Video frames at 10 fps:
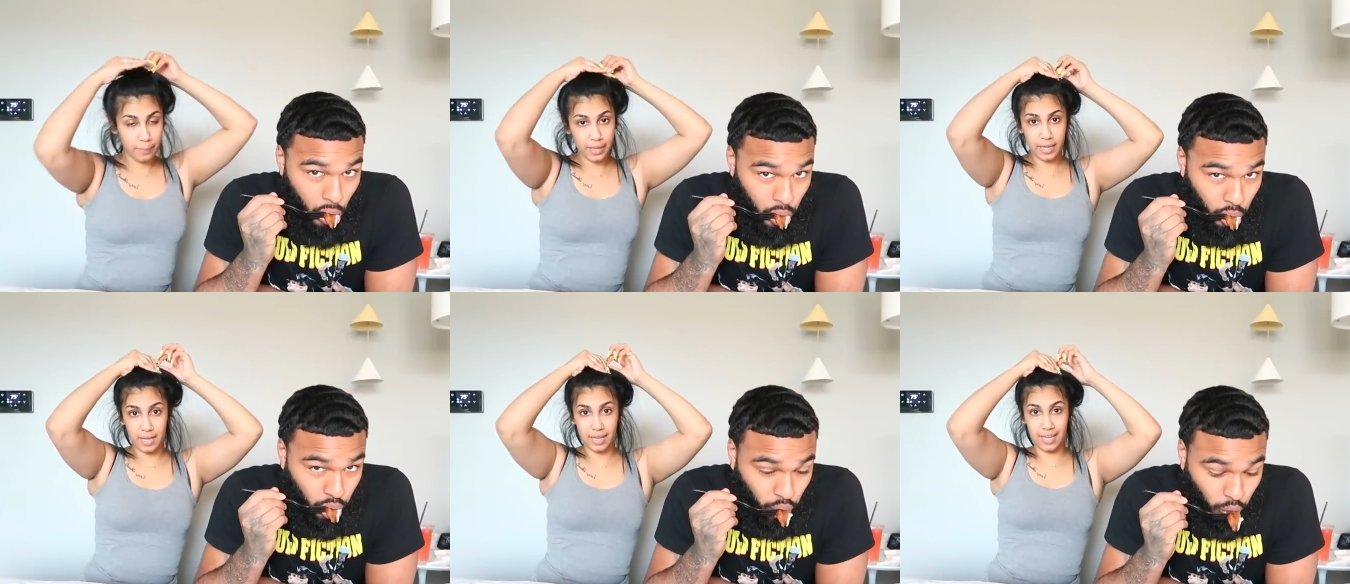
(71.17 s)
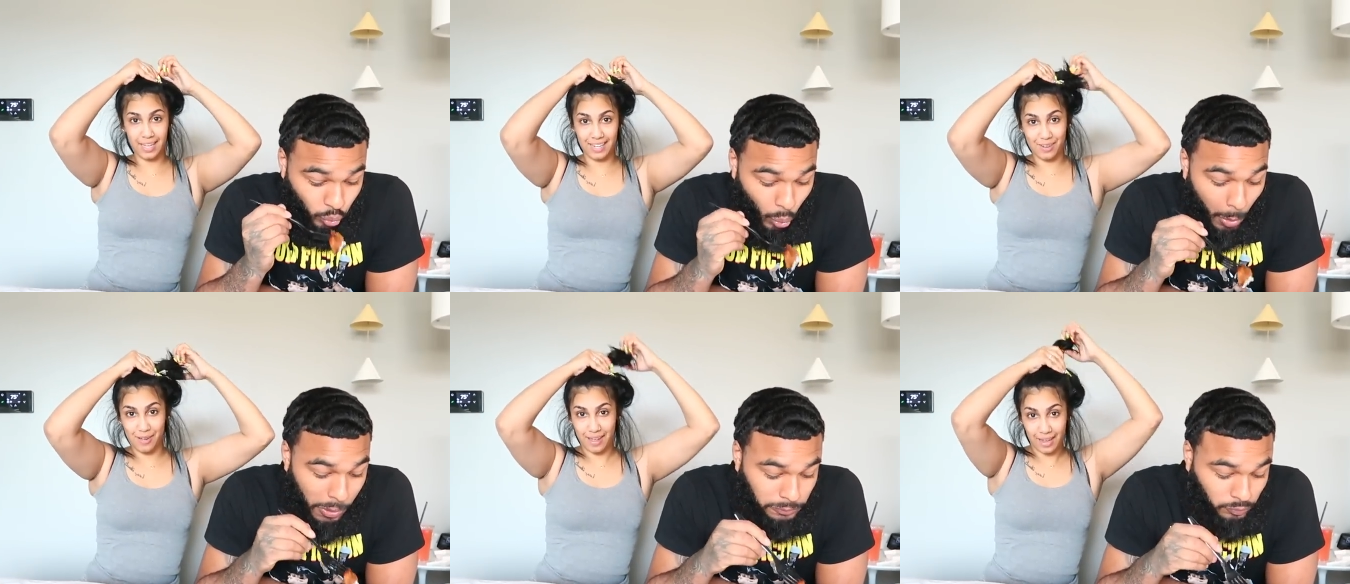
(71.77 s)
Speaker 1: but
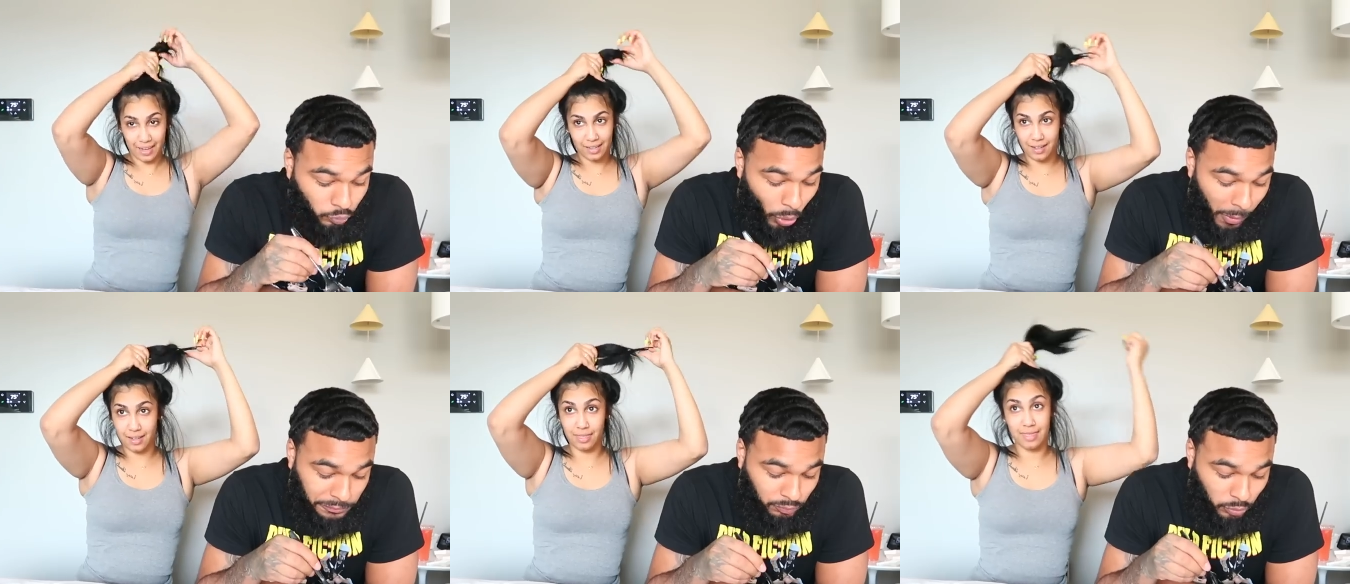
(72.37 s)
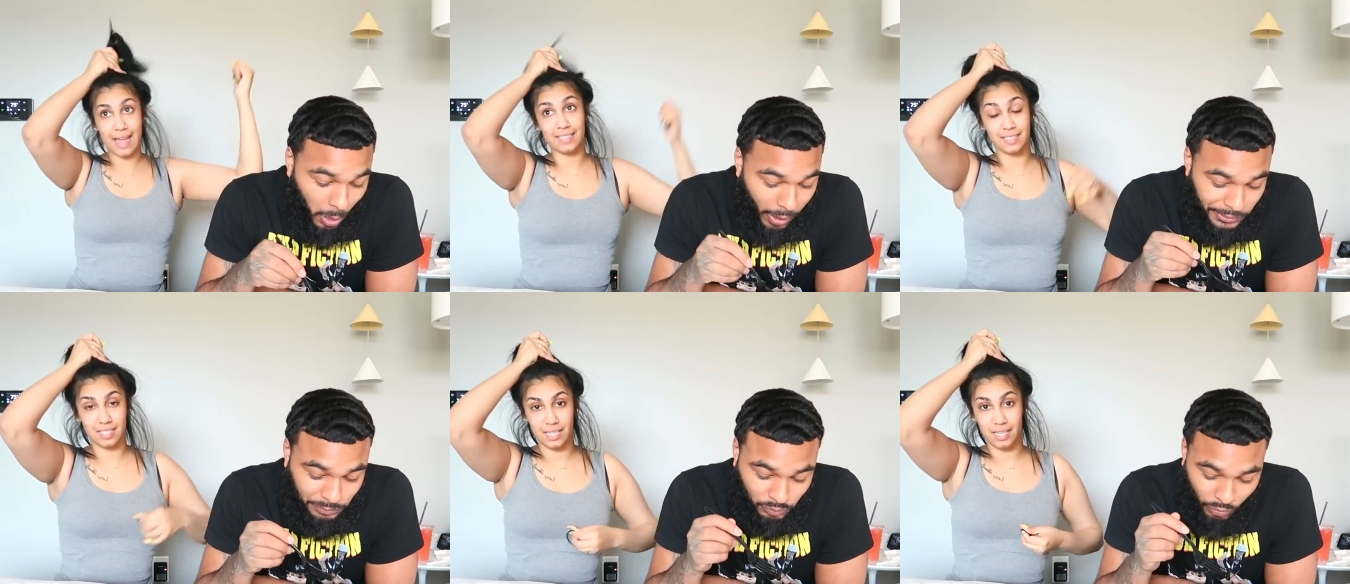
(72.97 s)
anyway uh -huh,
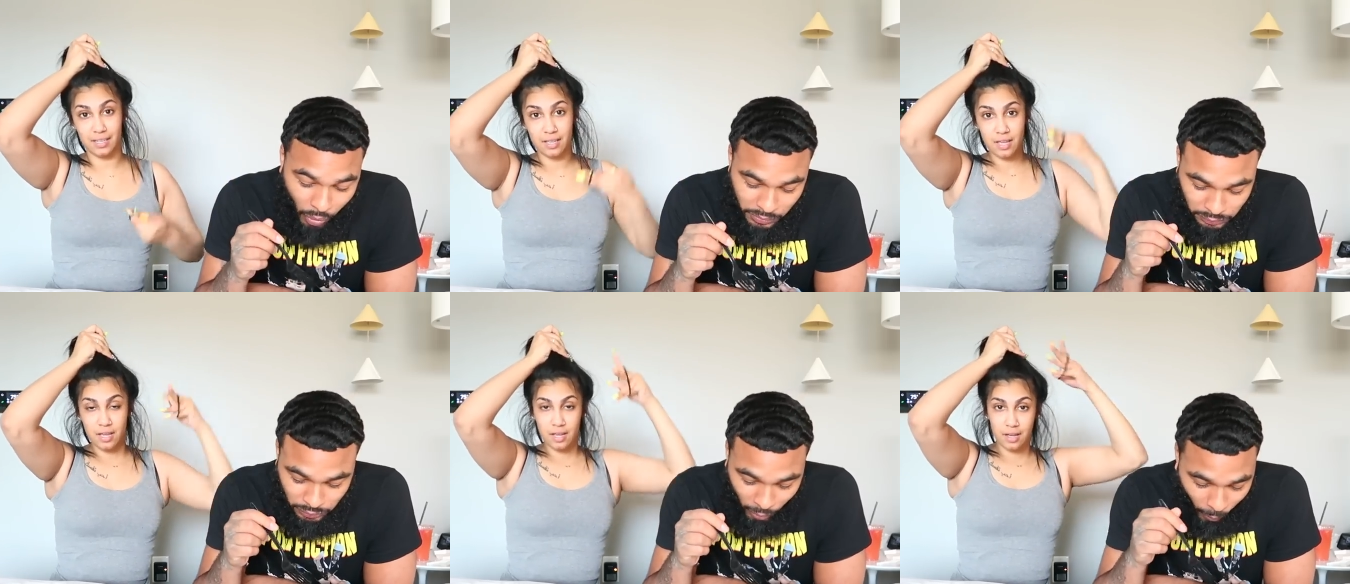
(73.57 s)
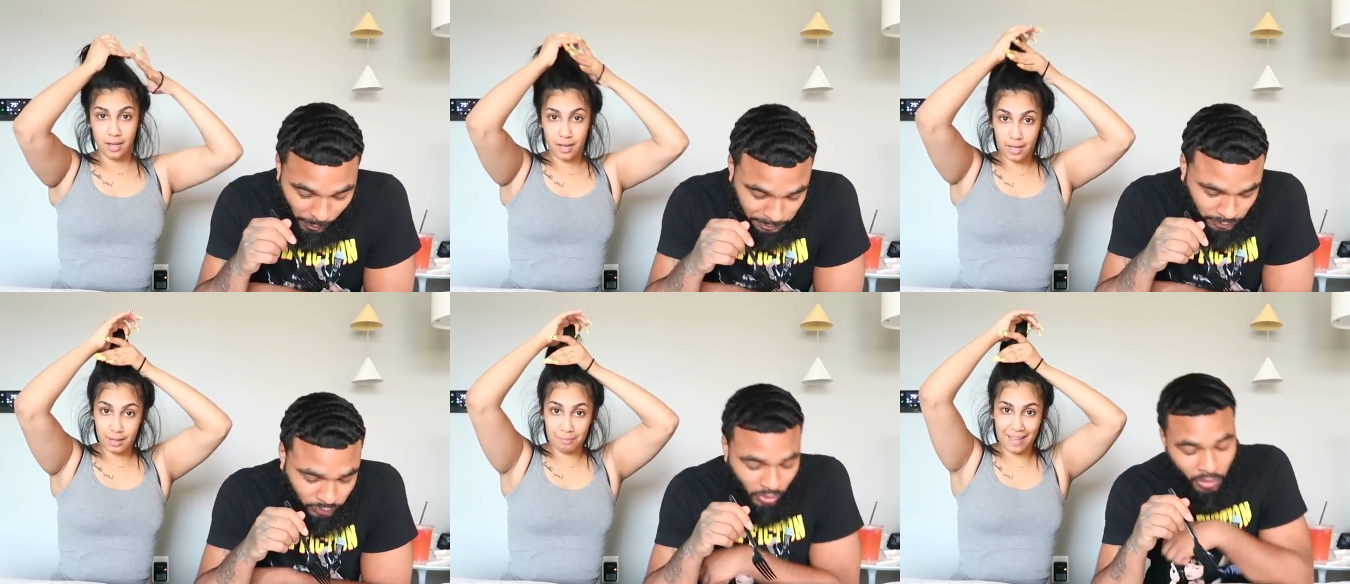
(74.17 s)
that's tea
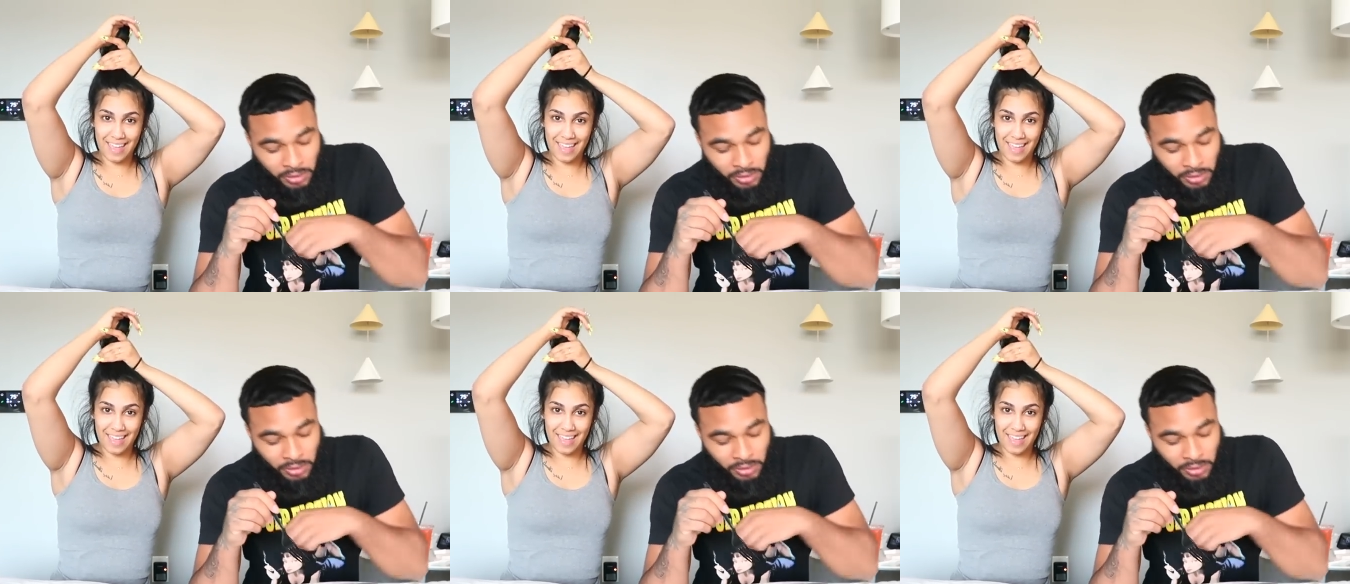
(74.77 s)
um